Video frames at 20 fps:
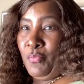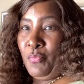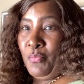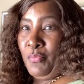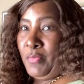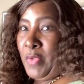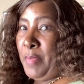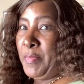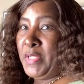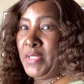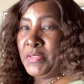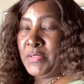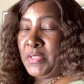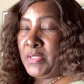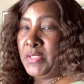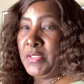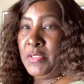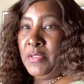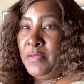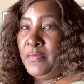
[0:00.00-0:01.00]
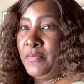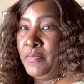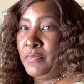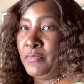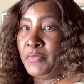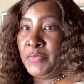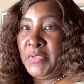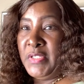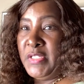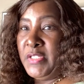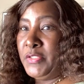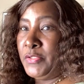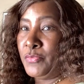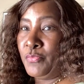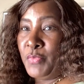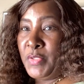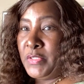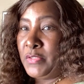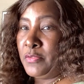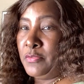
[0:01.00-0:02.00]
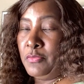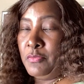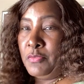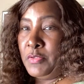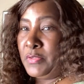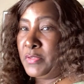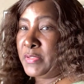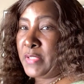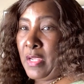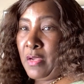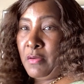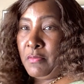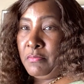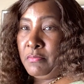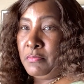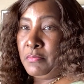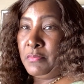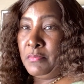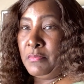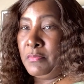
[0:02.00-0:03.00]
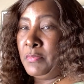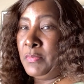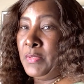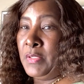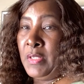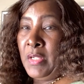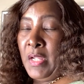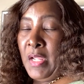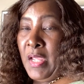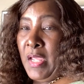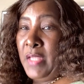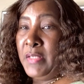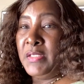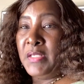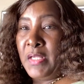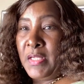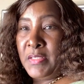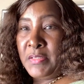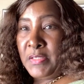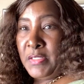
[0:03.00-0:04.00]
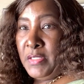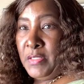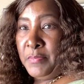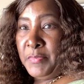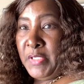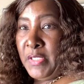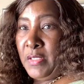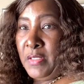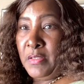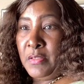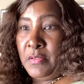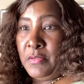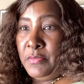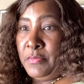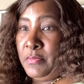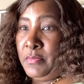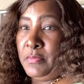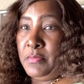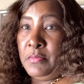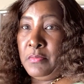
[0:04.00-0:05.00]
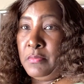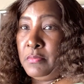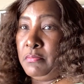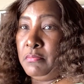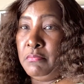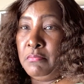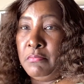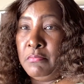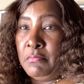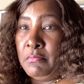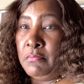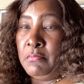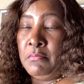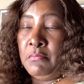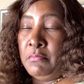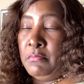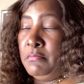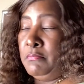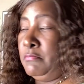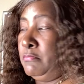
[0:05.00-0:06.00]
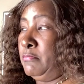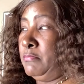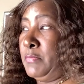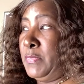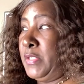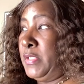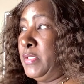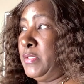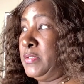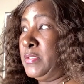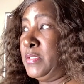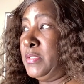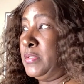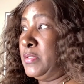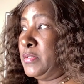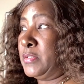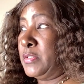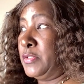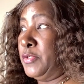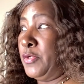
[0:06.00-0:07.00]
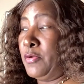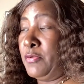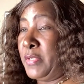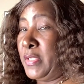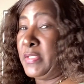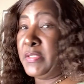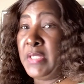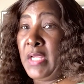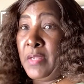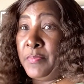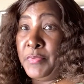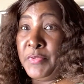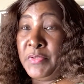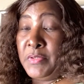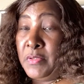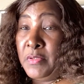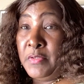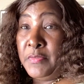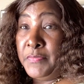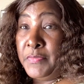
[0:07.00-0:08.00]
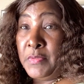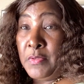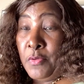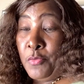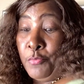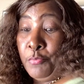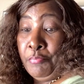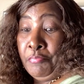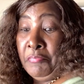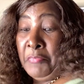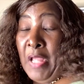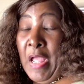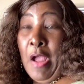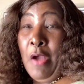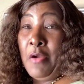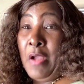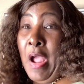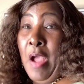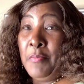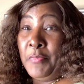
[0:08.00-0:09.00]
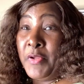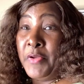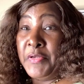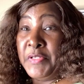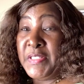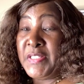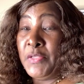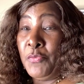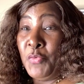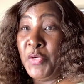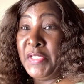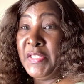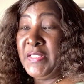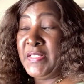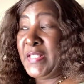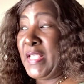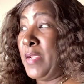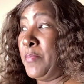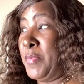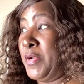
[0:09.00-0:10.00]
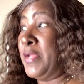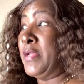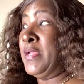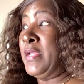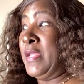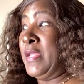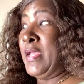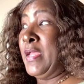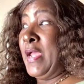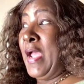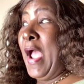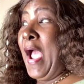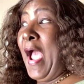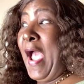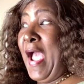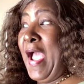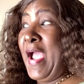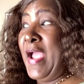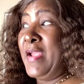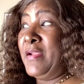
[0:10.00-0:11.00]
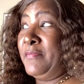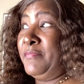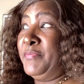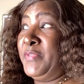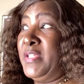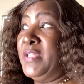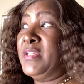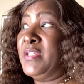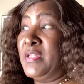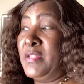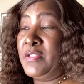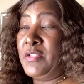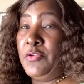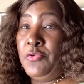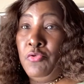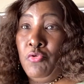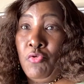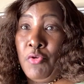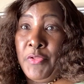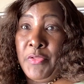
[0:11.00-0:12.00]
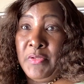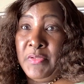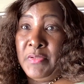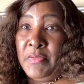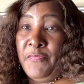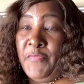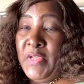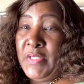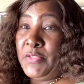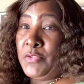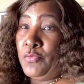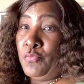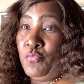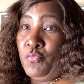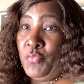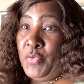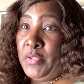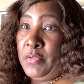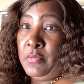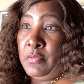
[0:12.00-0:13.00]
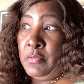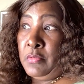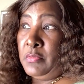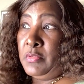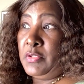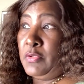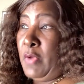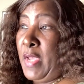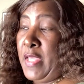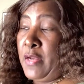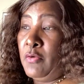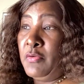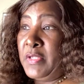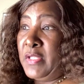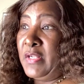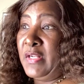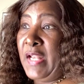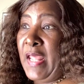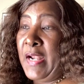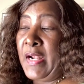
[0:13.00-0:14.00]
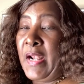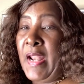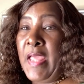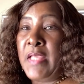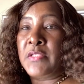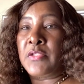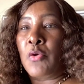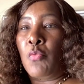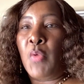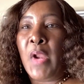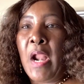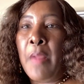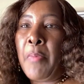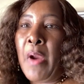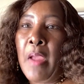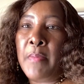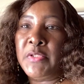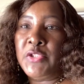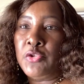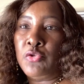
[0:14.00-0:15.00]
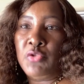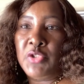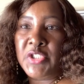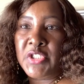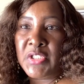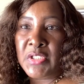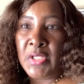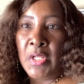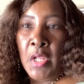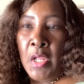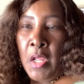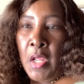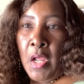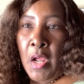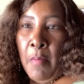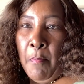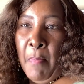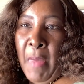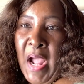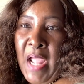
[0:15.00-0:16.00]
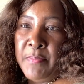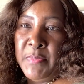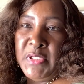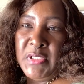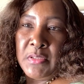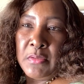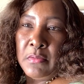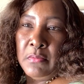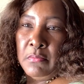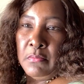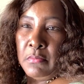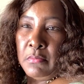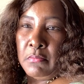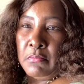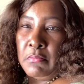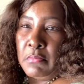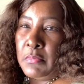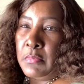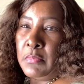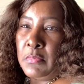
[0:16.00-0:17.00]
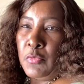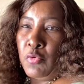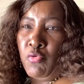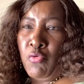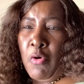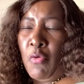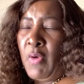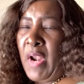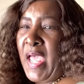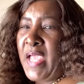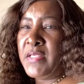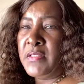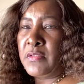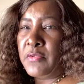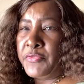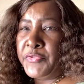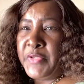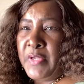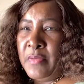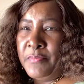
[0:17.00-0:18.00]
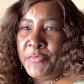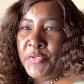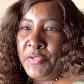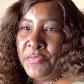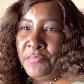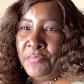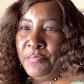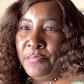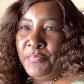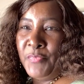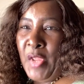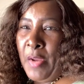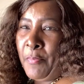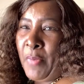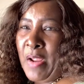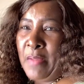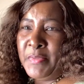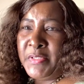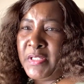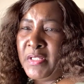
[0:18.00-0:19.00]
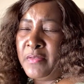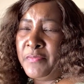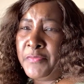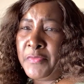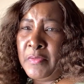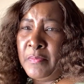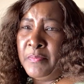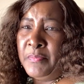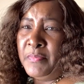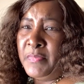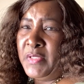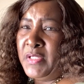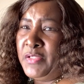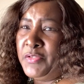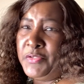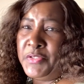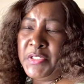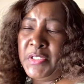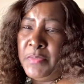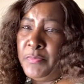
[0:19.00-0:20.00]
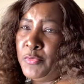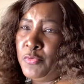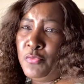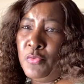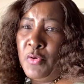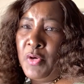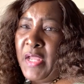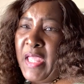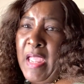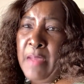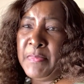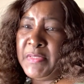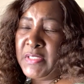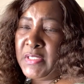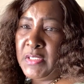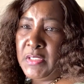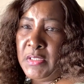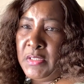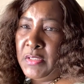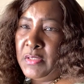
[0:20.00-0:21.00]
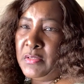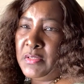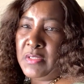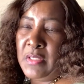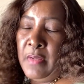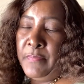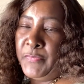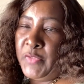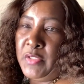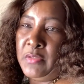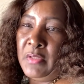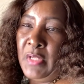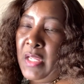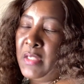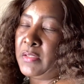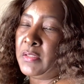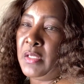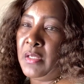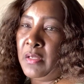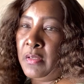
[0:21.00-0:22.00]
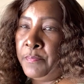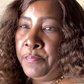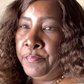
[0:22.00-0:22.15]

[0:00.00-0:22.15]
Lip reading: I mean, is it east, west, north, south? I need to ask him that because he tends to know that type of stuff. So I'm going to see what he say, but I think it's a northern facing window. So I don't get a lot of light. So what I probably do is just buy me some grow lights or something. I probably get them from either Temu or Amazon or something like that.